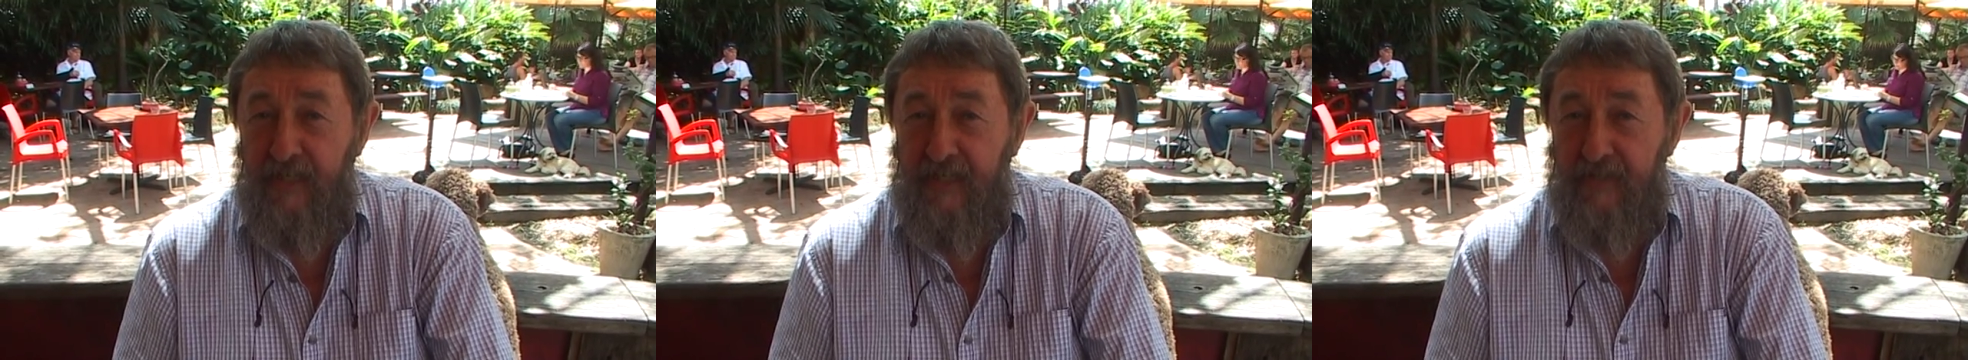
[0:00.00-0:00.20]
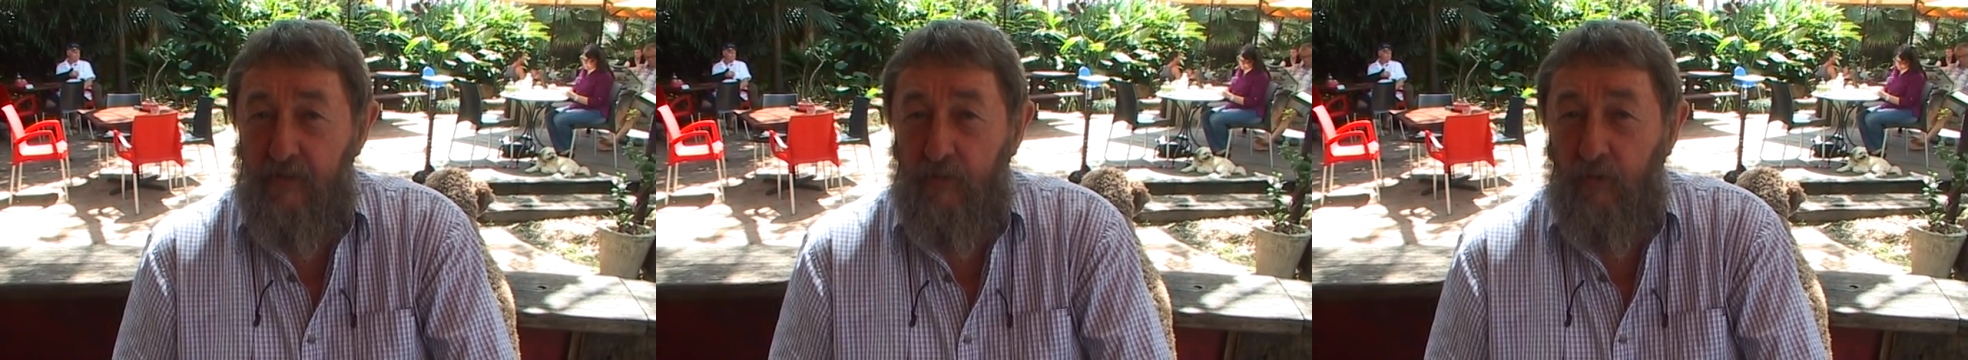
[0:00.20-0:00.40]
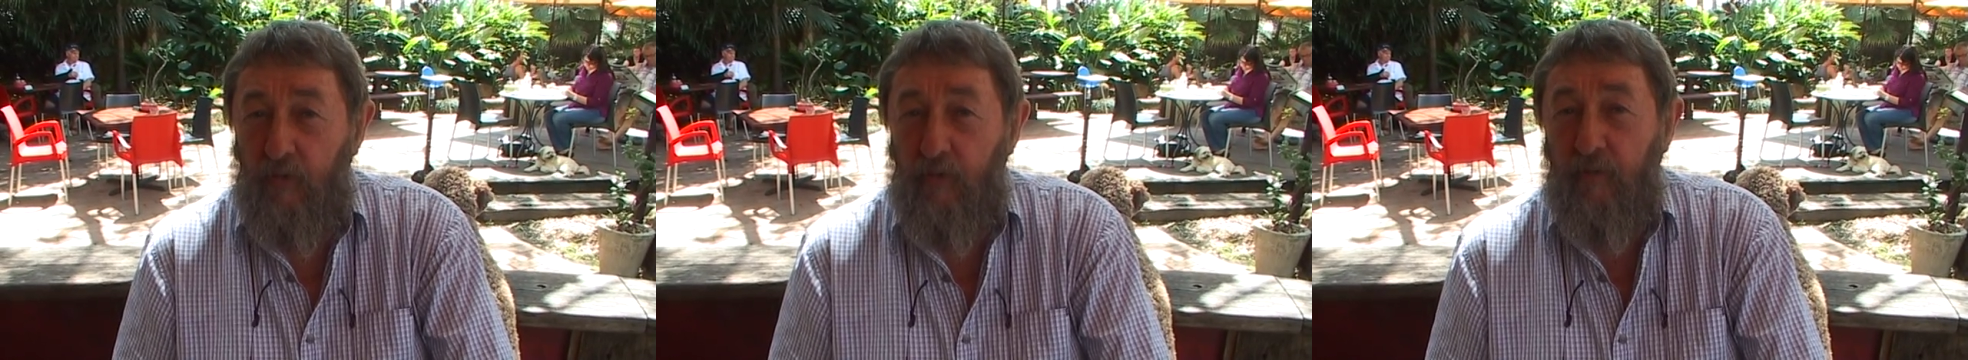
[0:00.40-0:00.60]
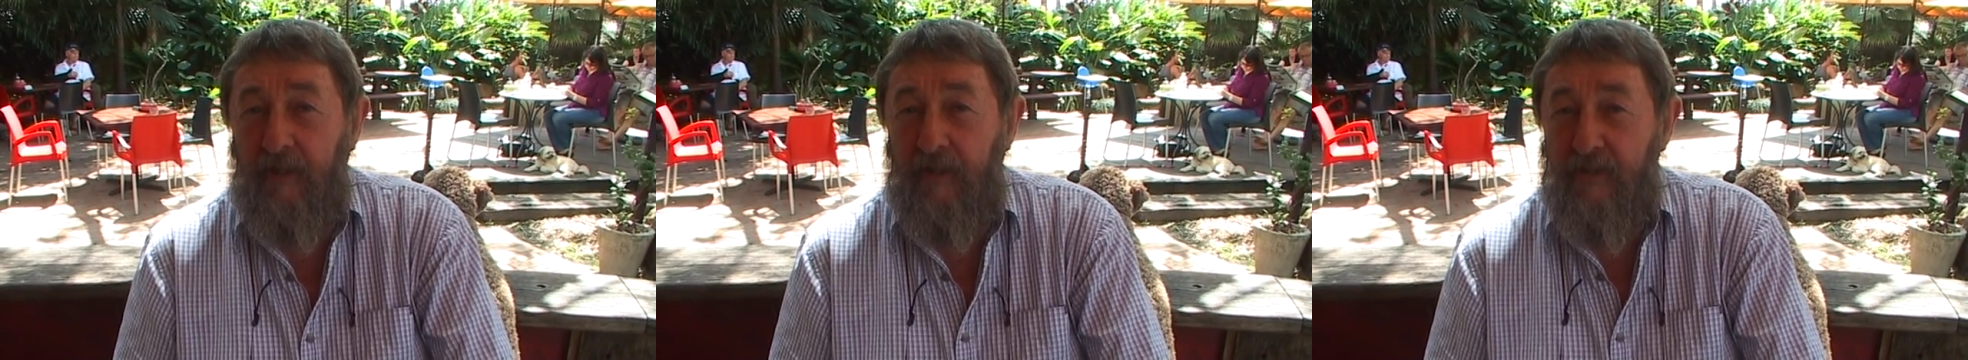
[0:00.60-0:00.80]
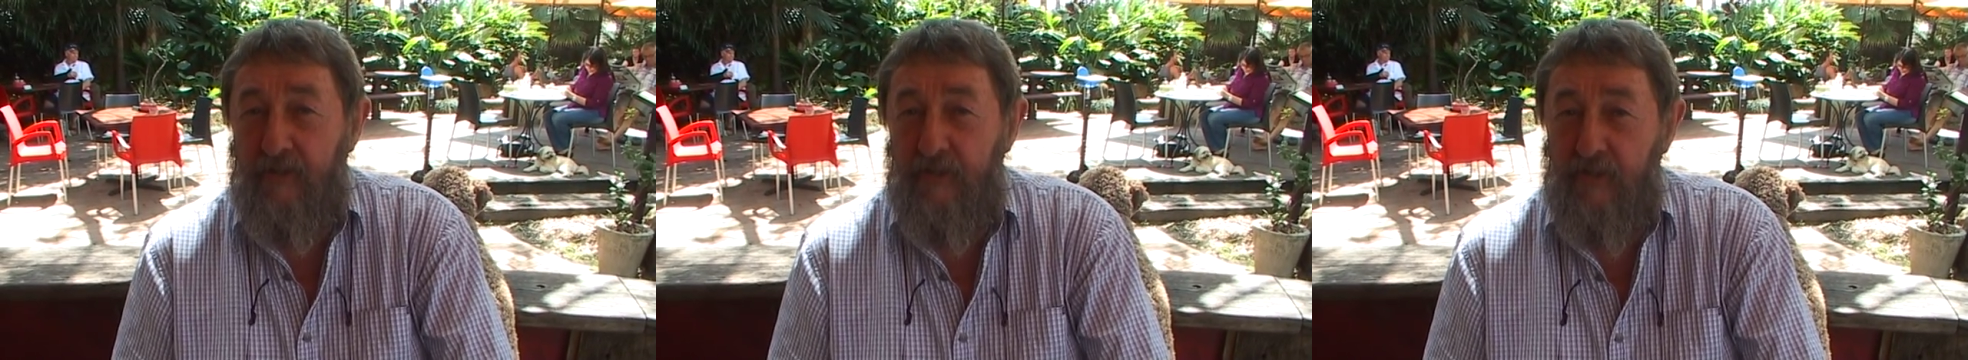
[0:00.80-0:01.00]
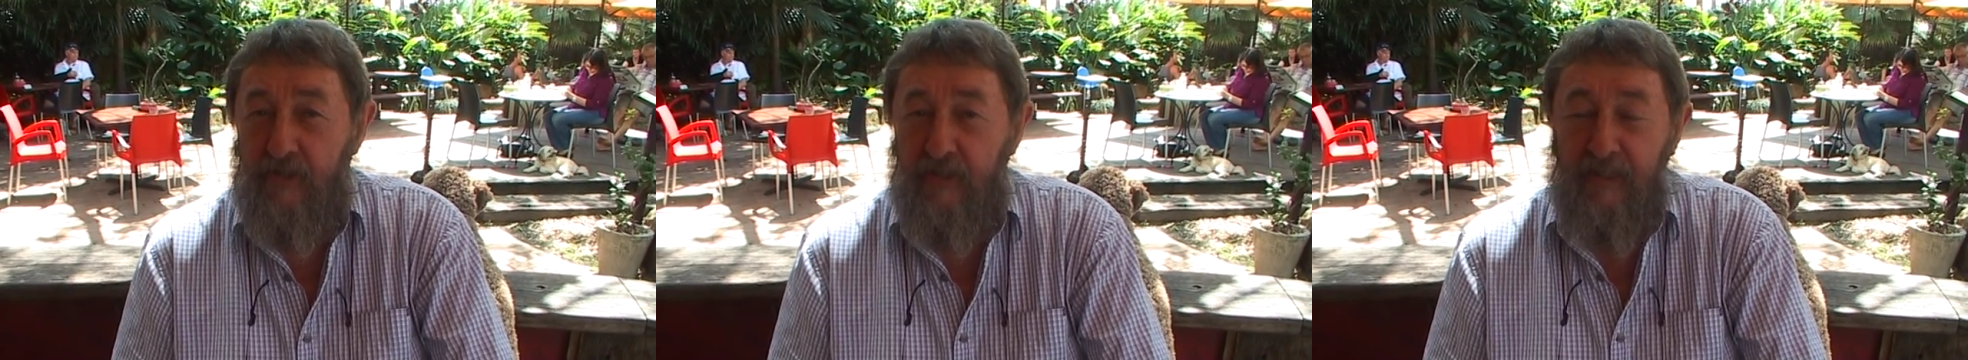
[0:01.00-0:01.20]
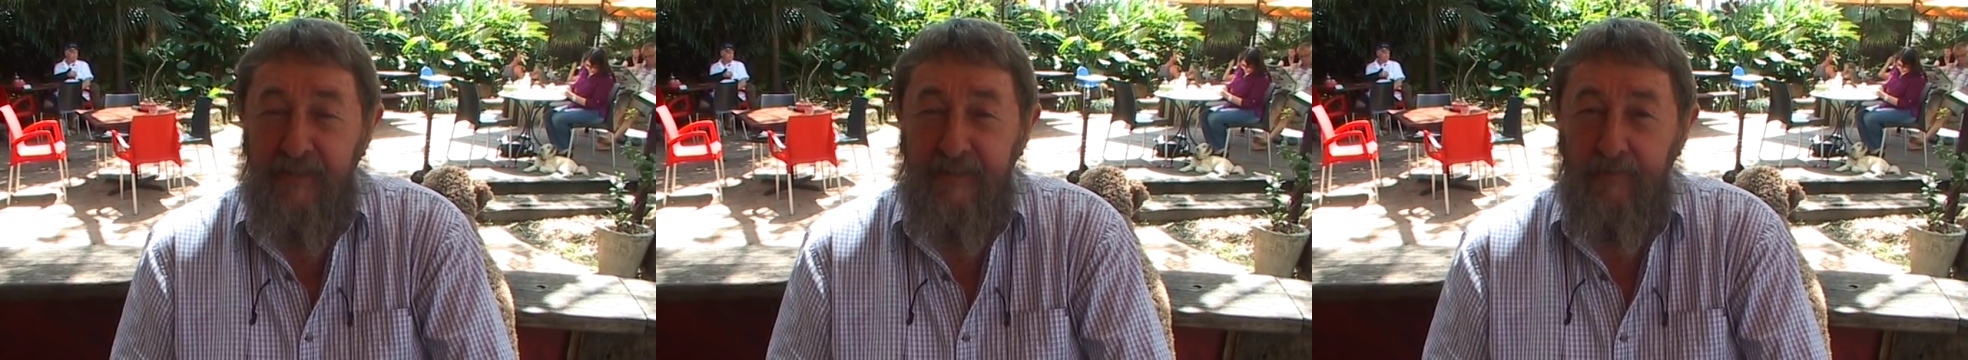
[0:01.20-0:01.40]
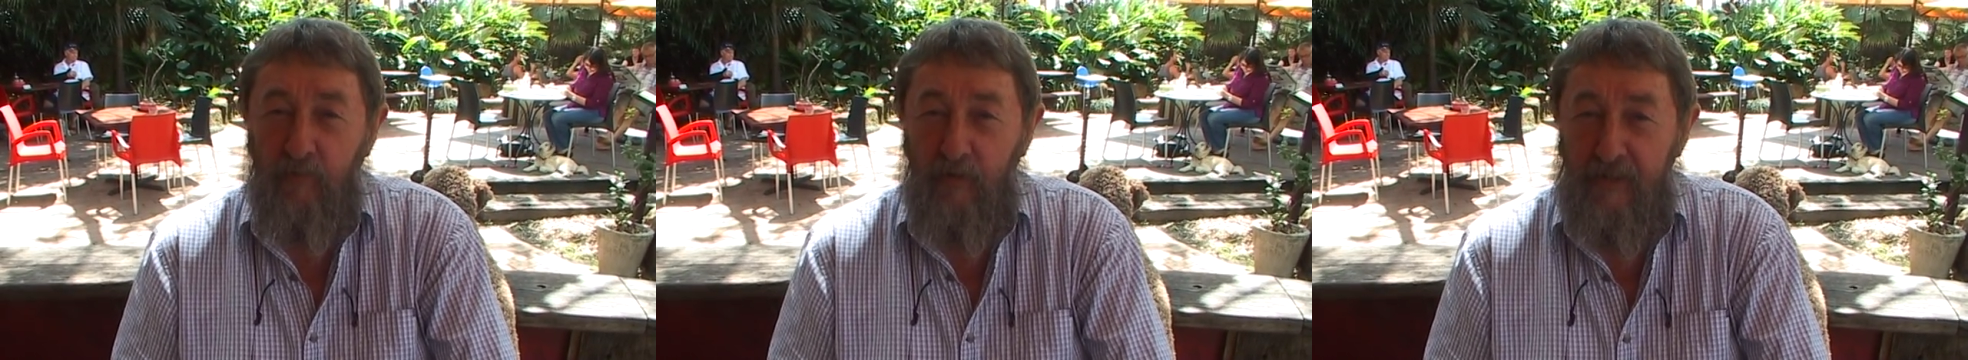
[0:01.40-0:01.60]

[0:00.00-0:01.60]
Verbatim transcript: as always, are saying,